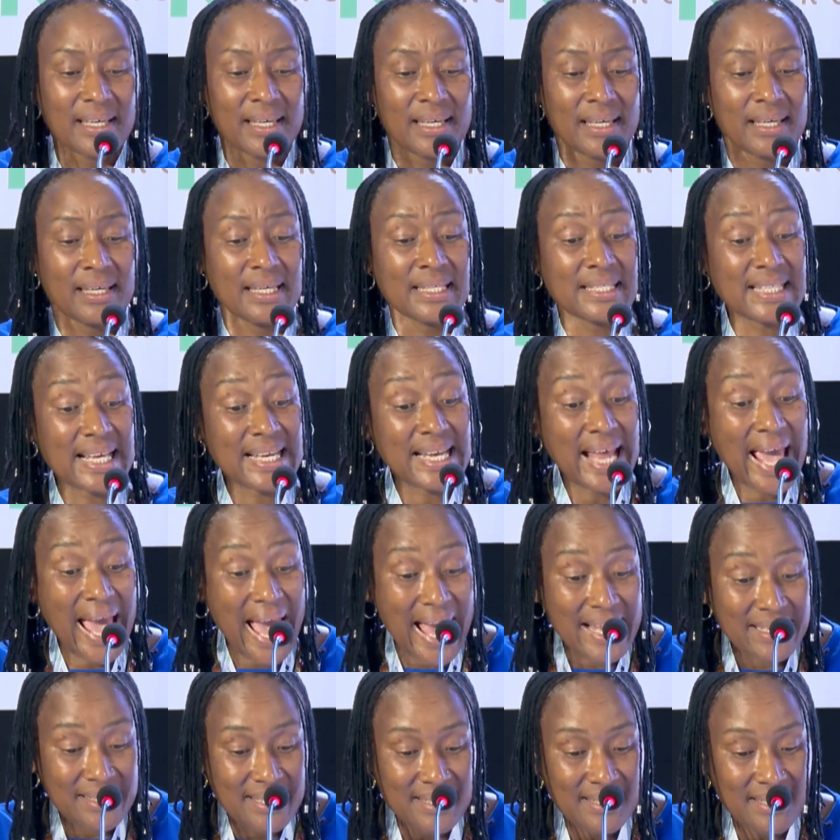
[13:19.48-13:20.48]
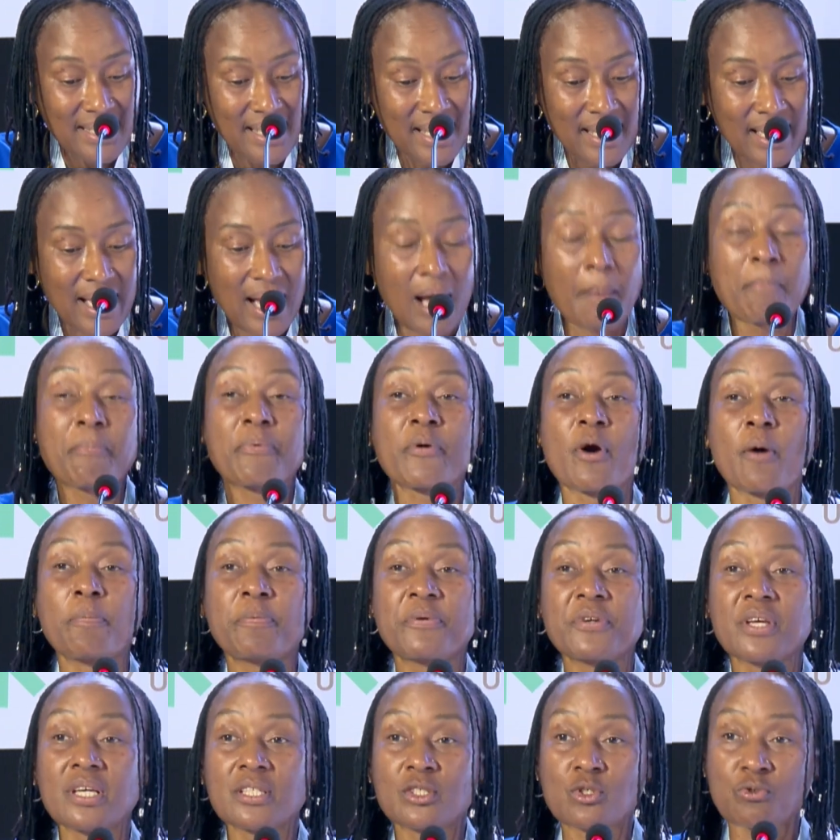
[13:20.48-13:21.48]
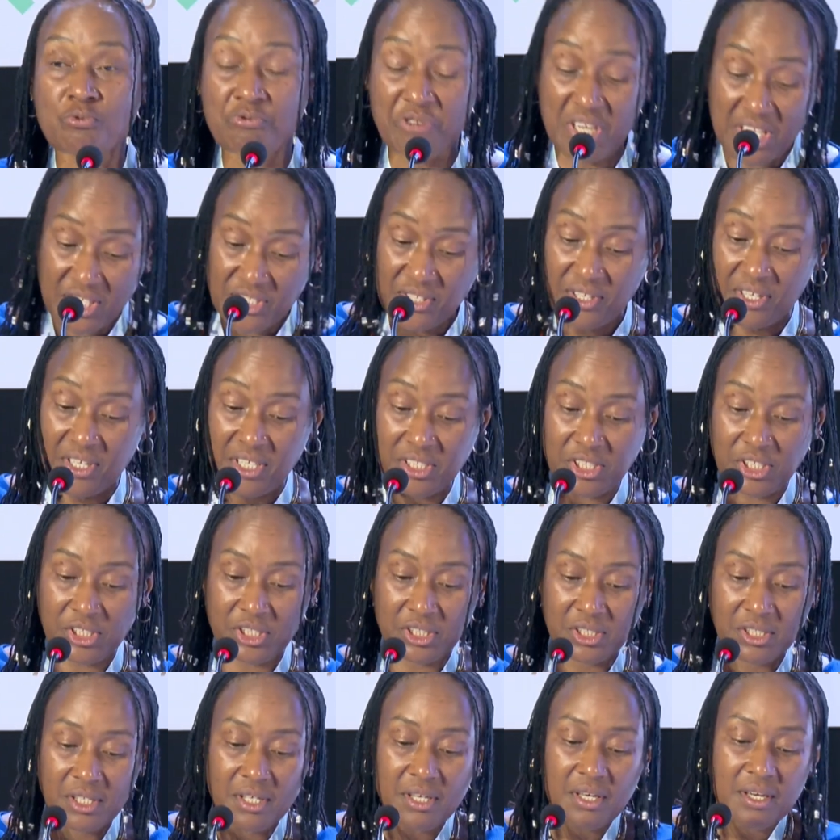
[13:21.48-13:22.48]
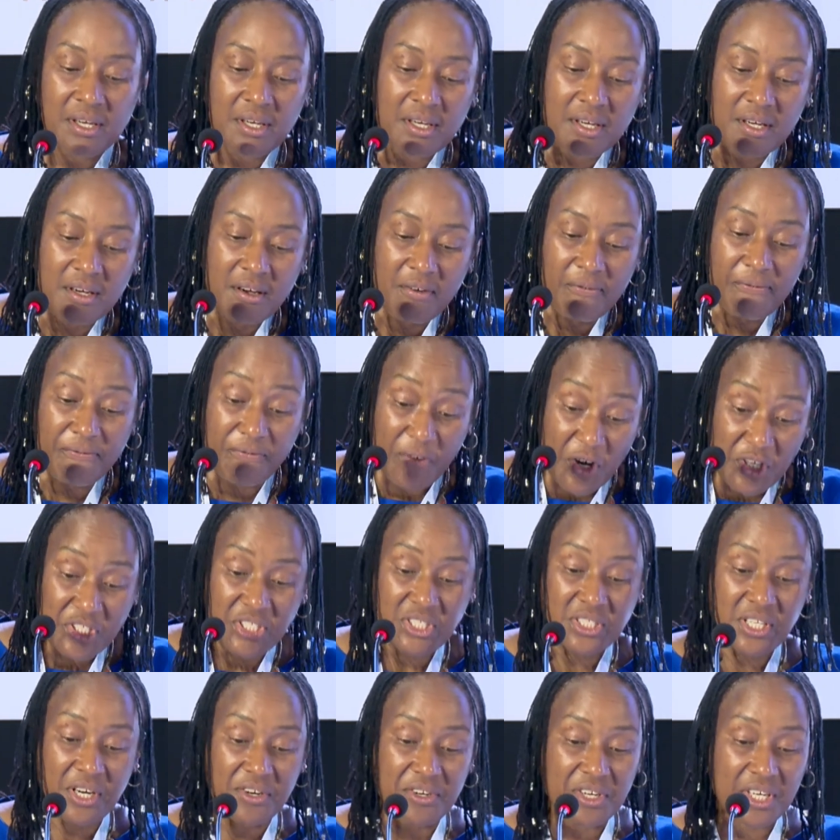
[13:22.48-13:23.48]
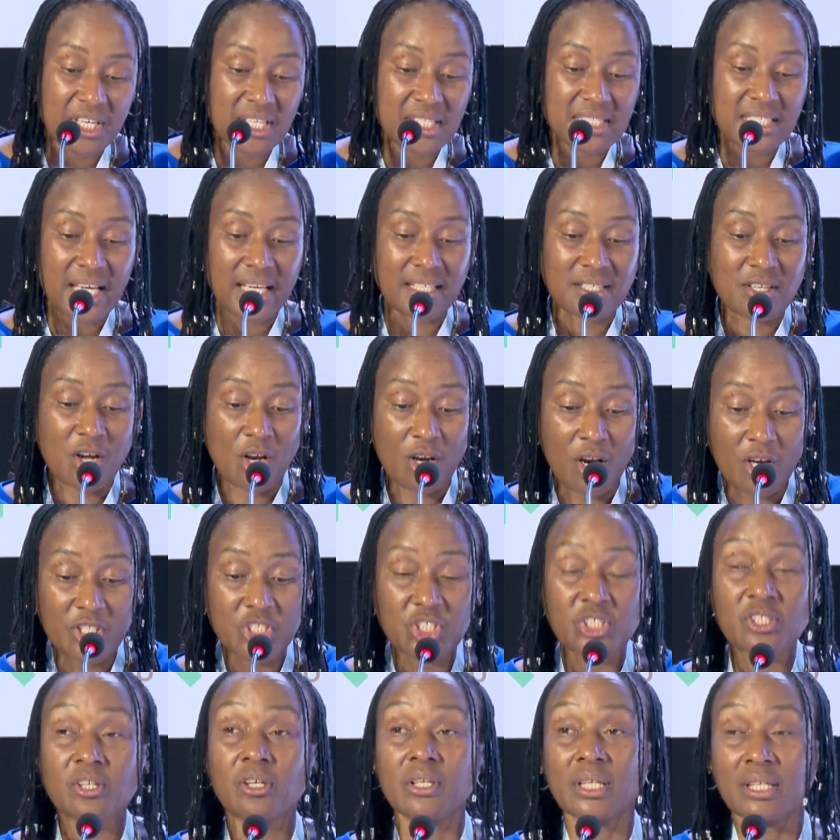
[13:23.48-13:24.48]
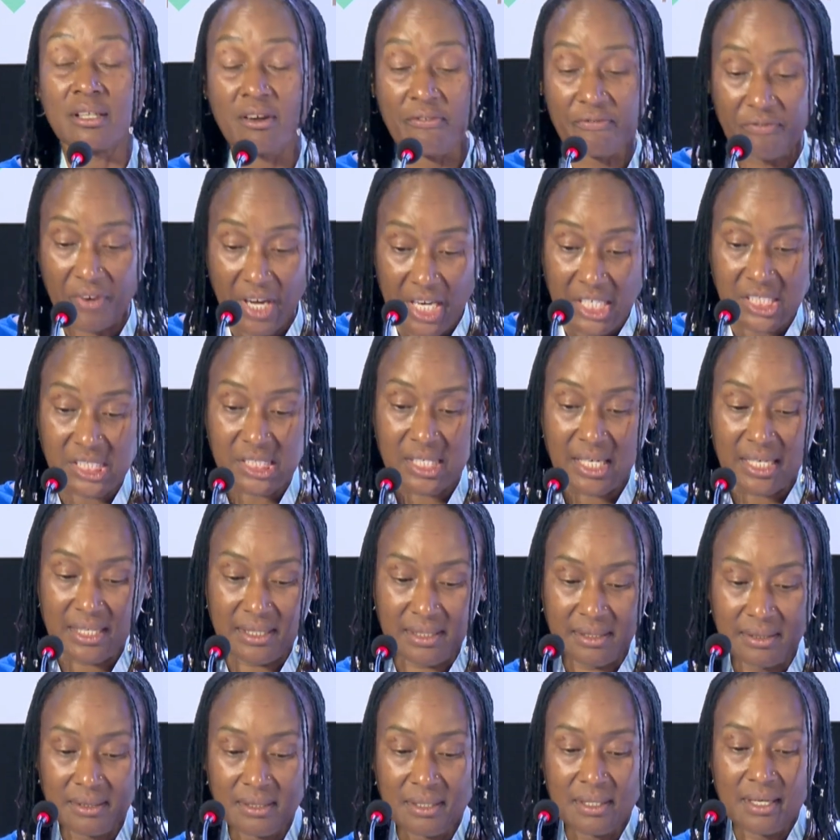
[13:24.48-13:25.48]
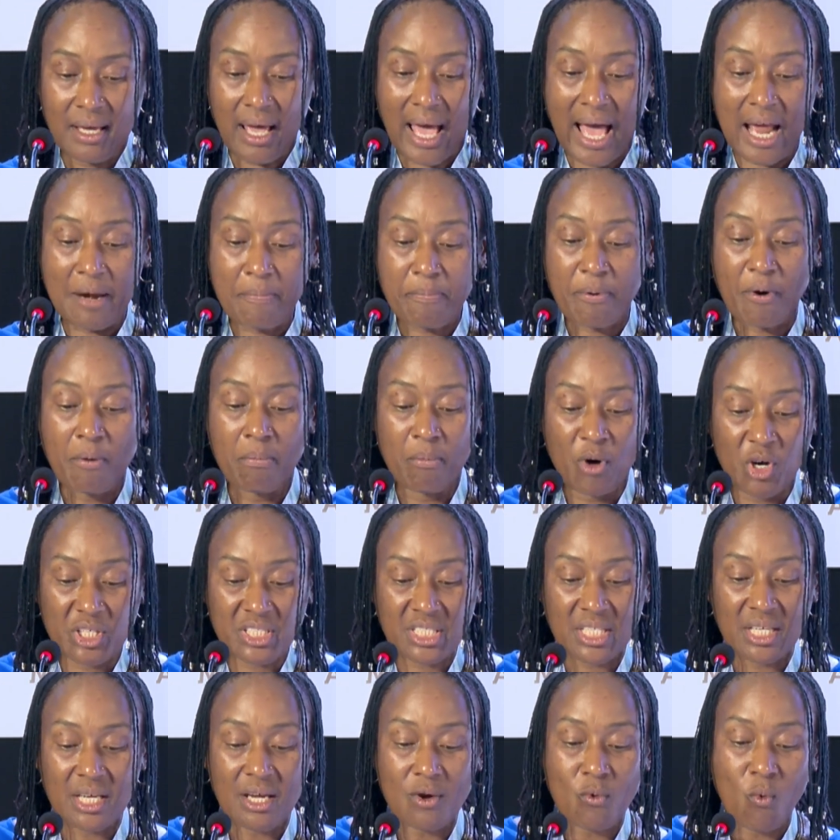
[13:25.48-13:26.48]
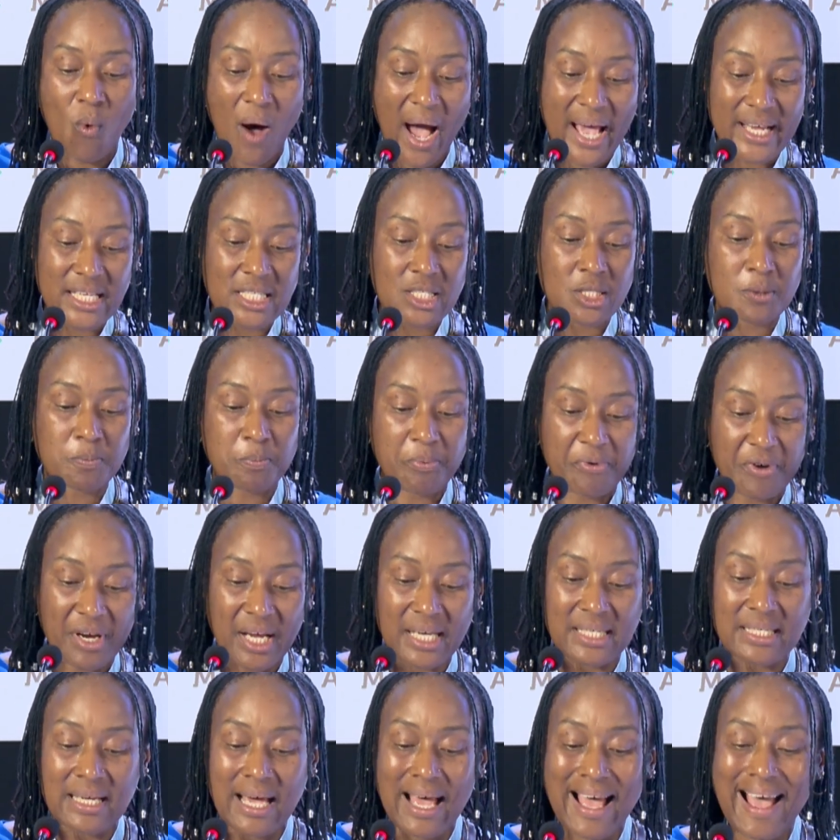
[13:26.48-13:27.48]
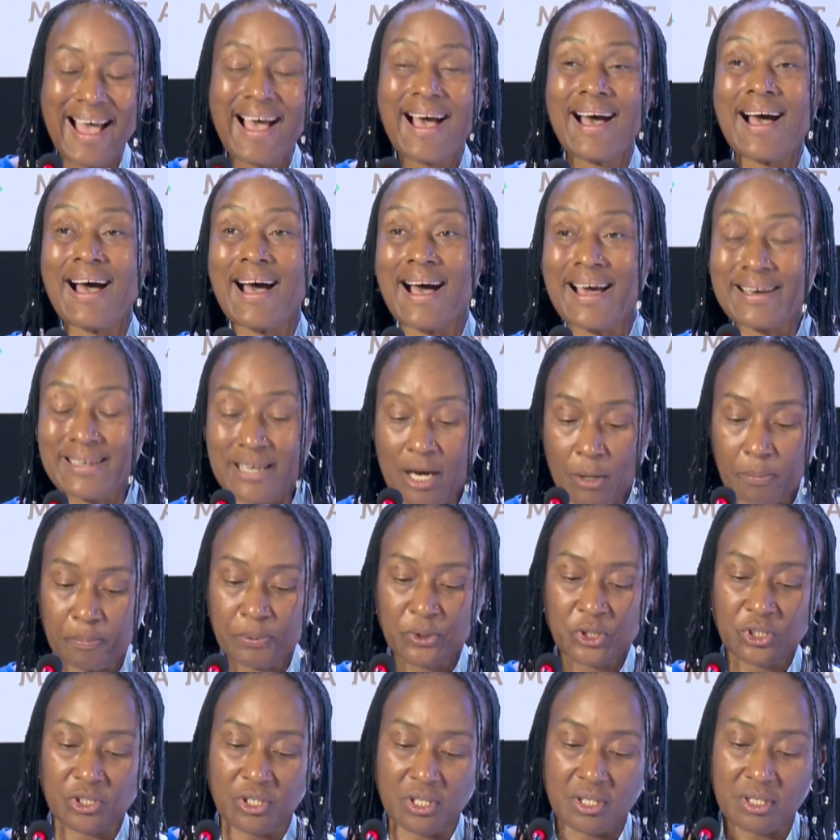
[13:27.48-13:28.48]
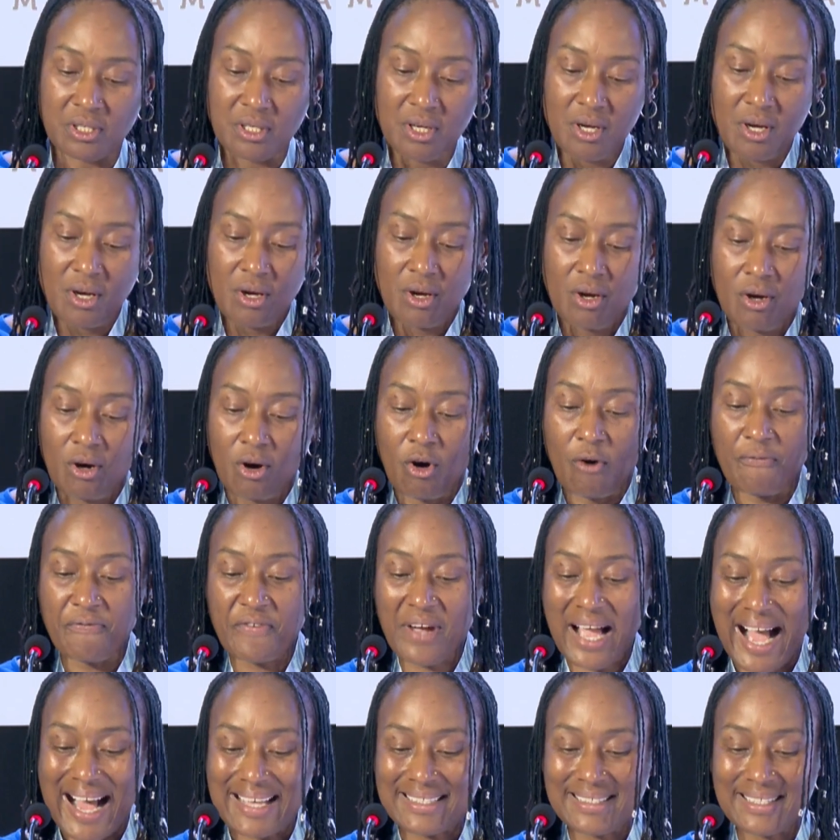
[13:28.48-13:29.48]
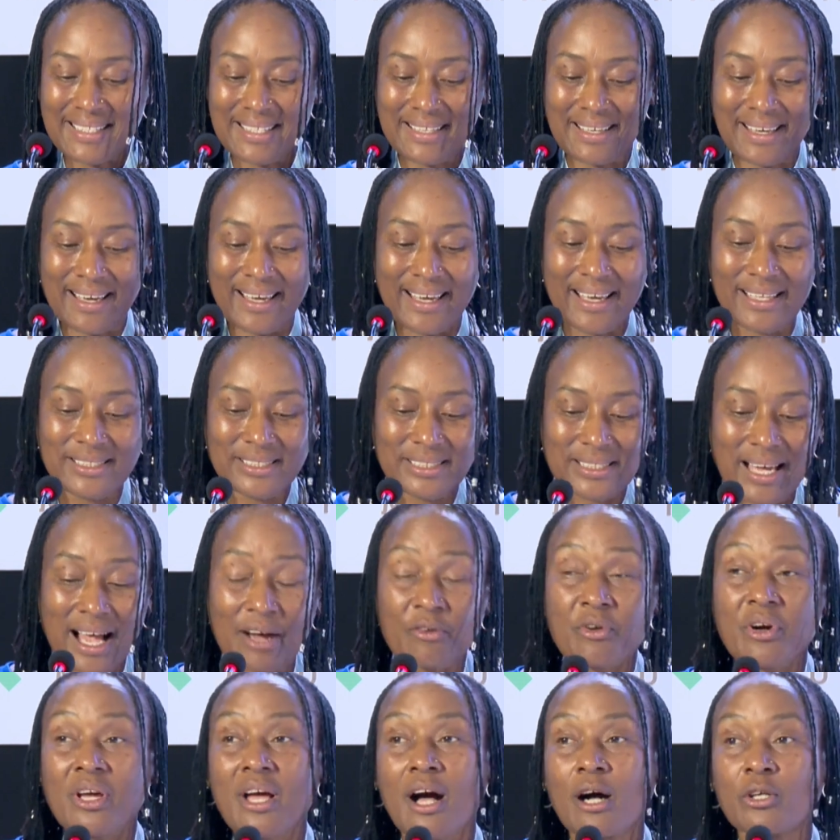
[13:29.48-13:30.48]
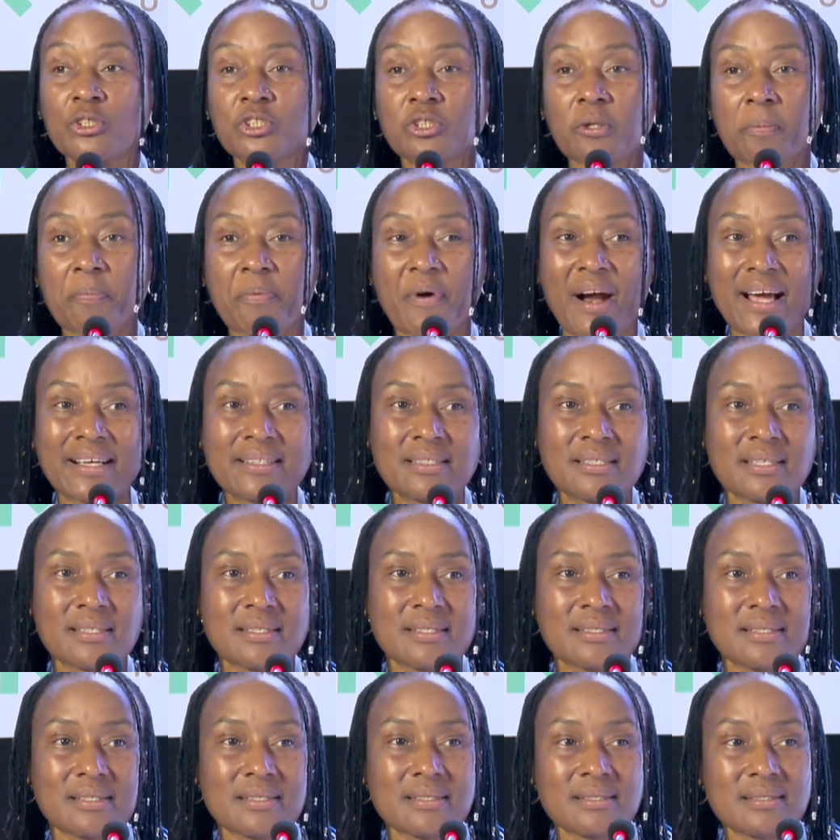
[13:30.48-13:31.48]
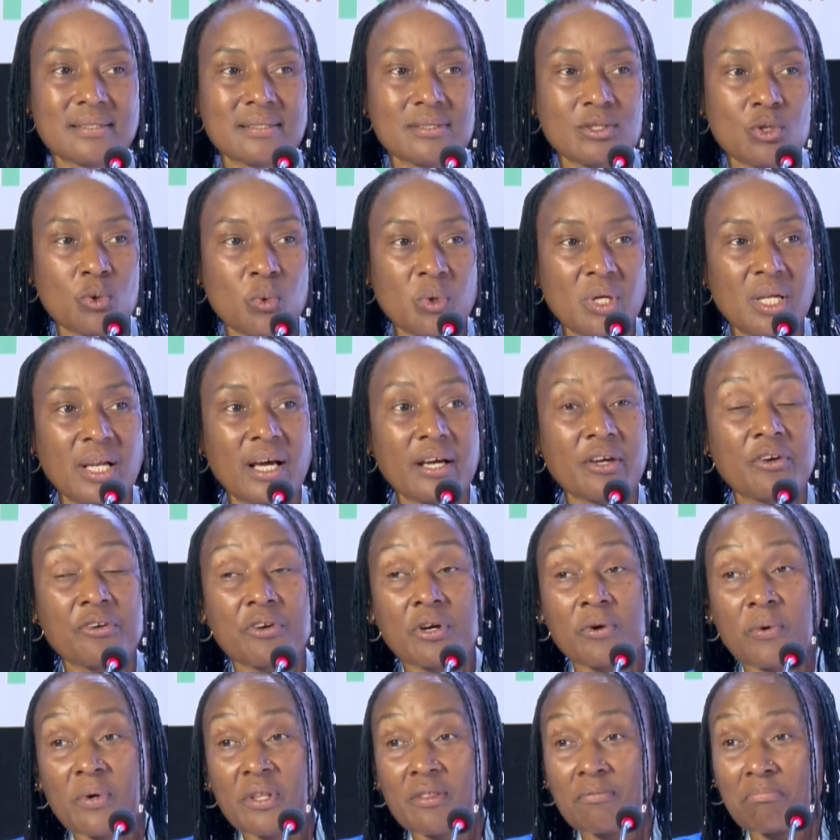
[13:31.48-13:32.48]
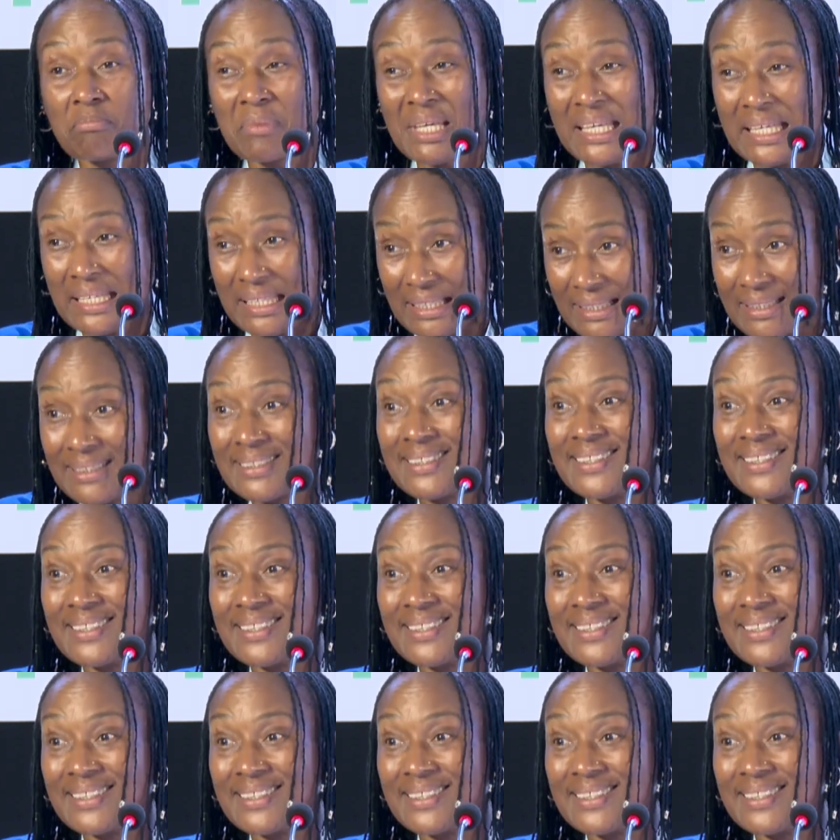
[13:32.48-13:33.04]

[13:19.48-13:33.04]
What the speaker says: is enhancing appropriate research, fostering technological innovation, and promoting widespread adoption of cutting-edge agricultural practices. You will agree with me